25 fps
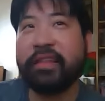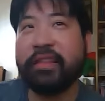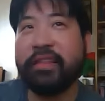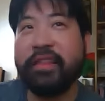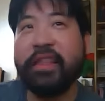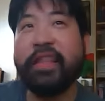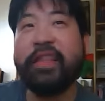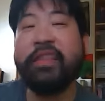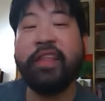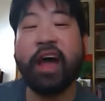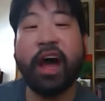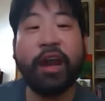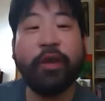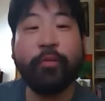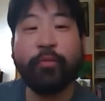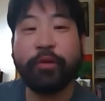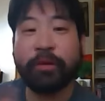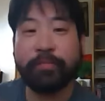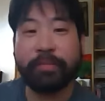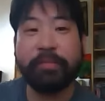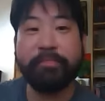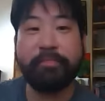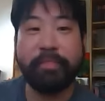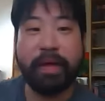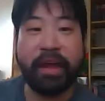None would have
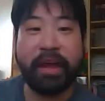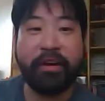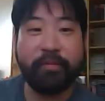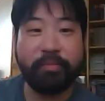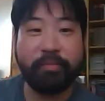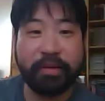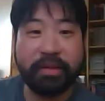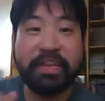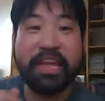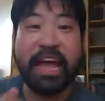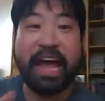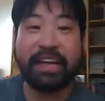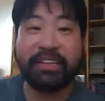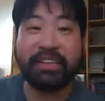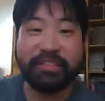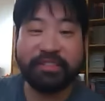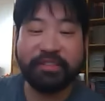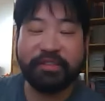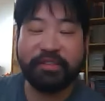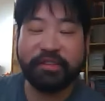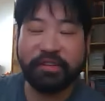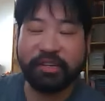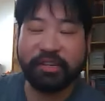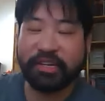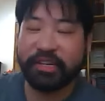been better, but yes,
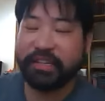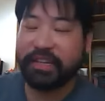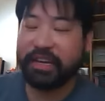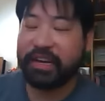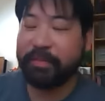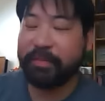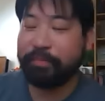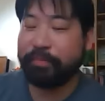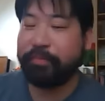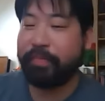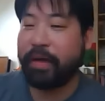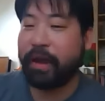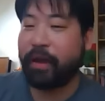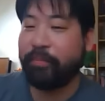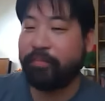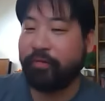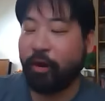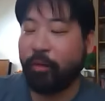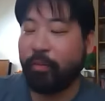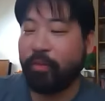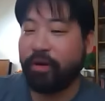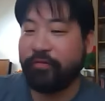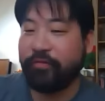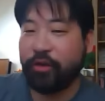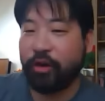you could have done a better
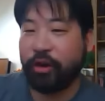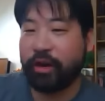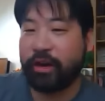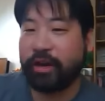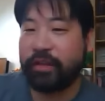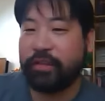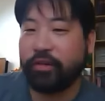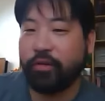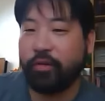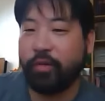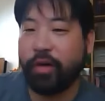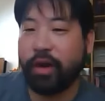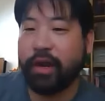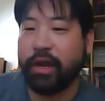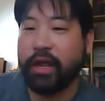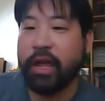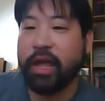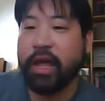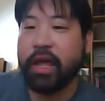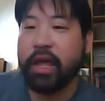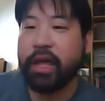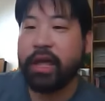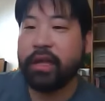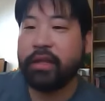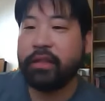promo if you're going to do one.
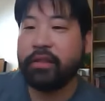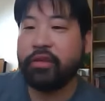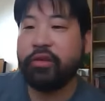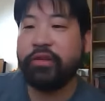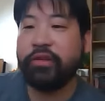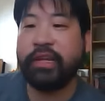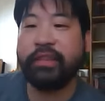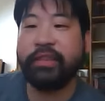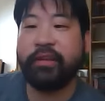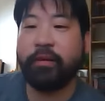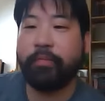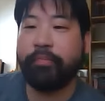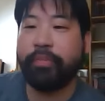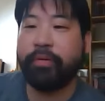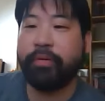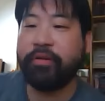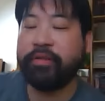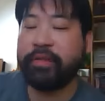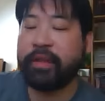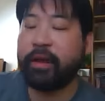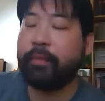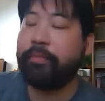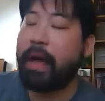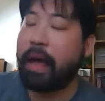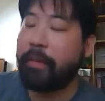You think
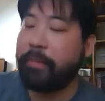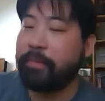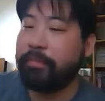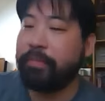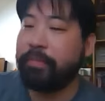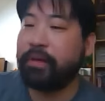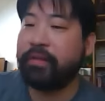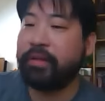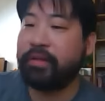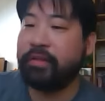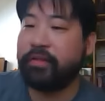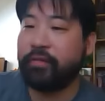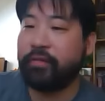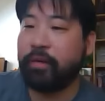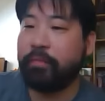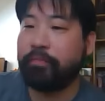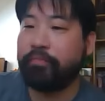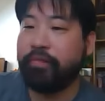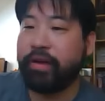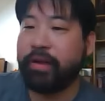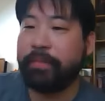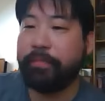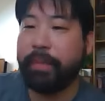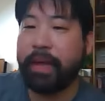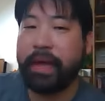they're probably building to a
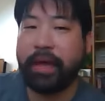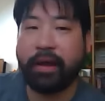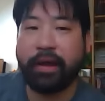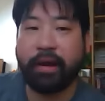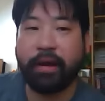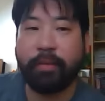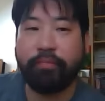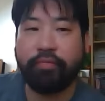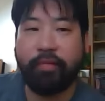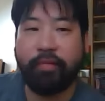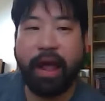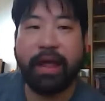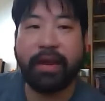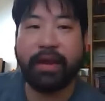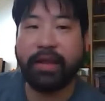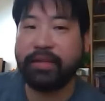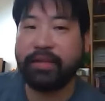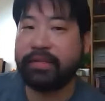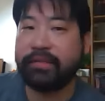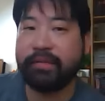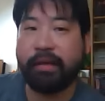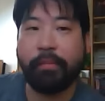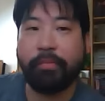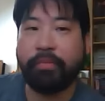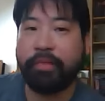Britt Baker Brandy
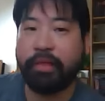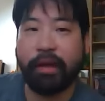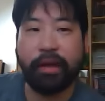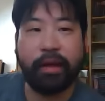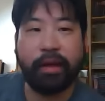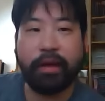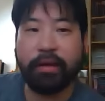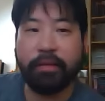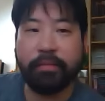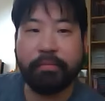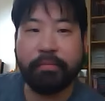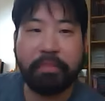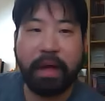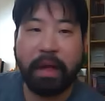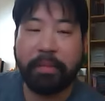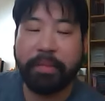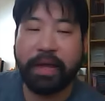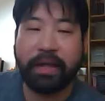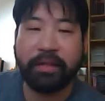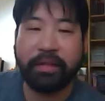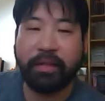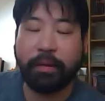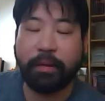something, probably a double.